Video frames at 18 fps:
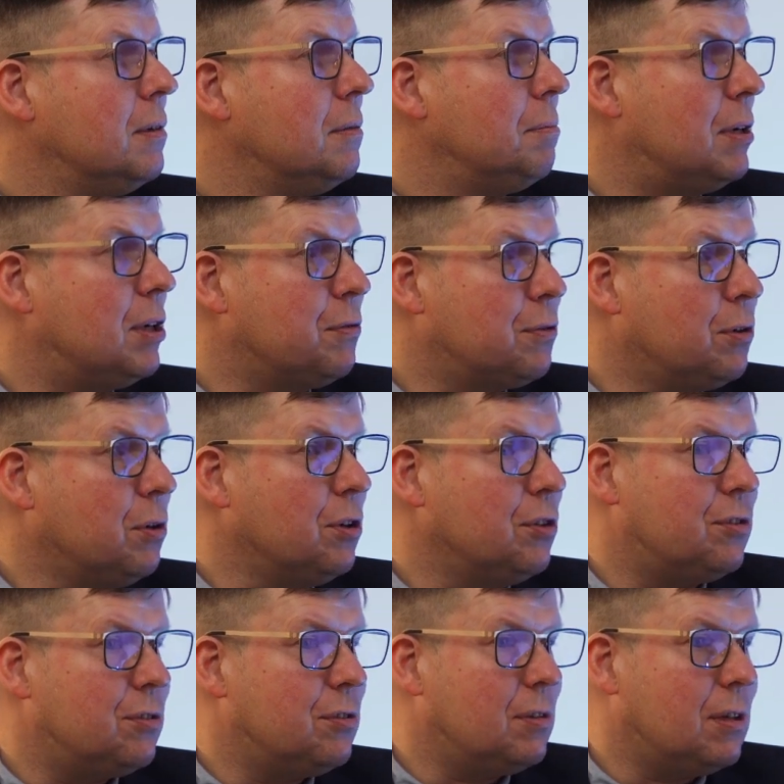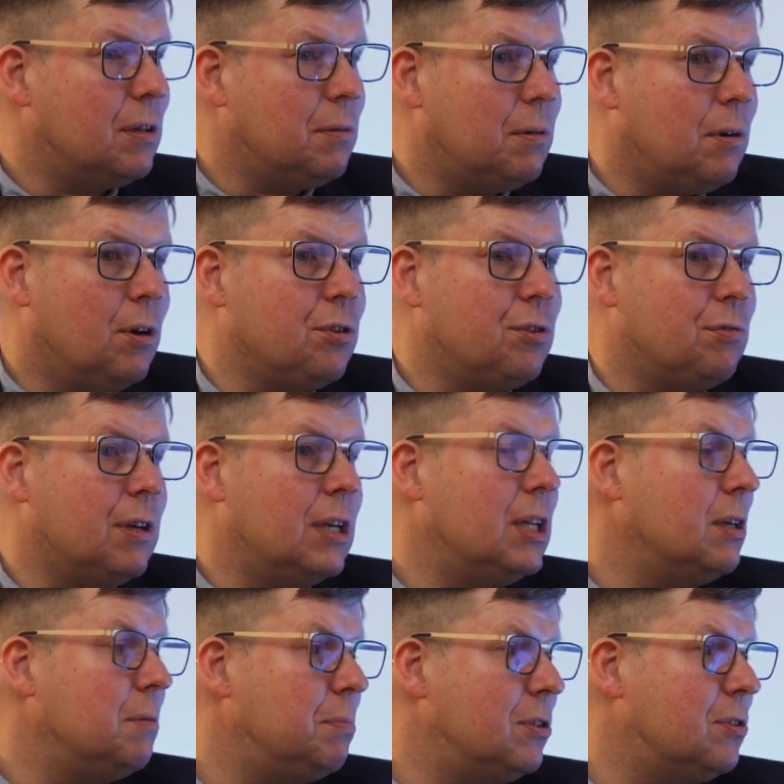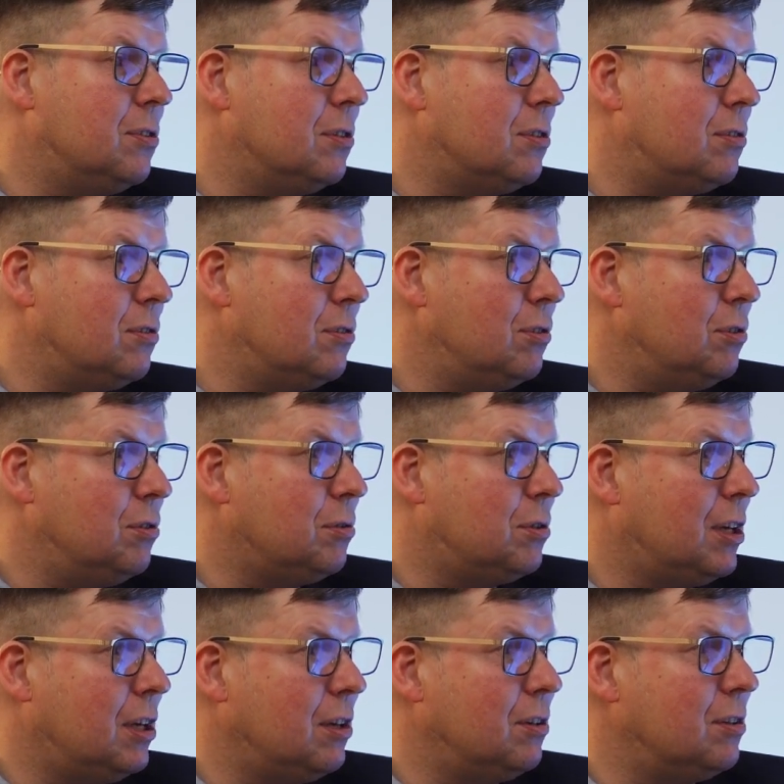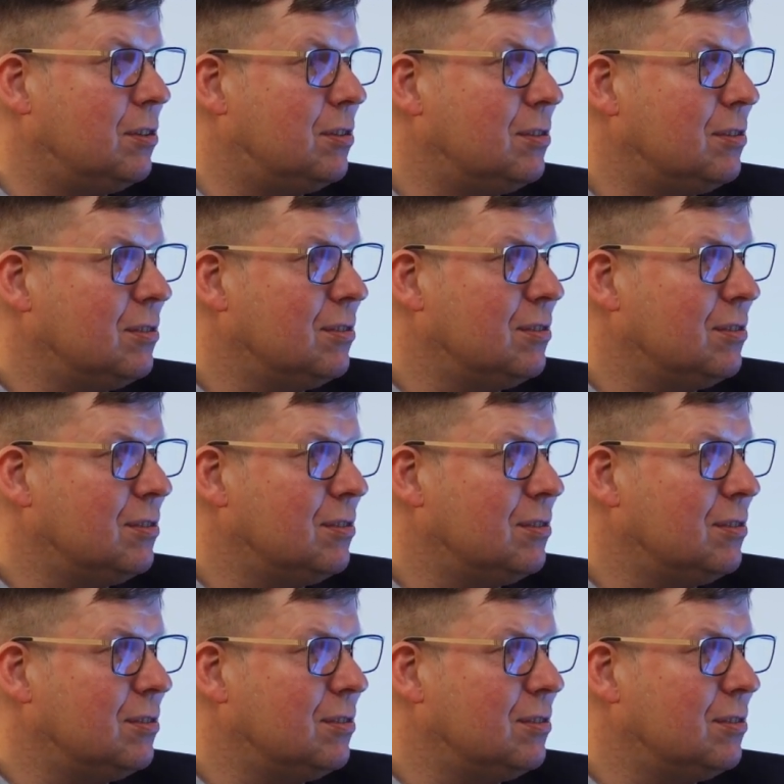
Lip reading: But of course, also running a business, you cannot